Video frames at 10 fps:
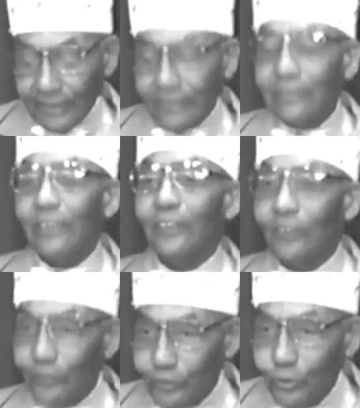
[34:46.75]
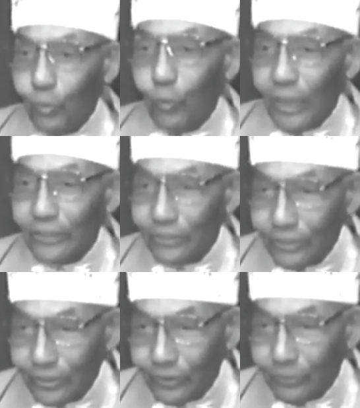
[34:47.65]
tells you what
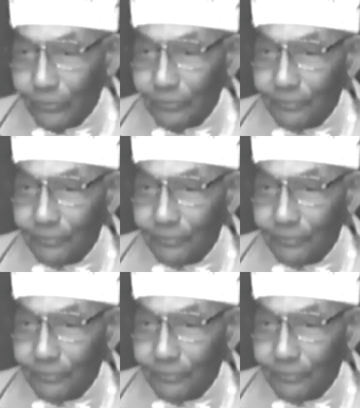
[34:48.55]
to do.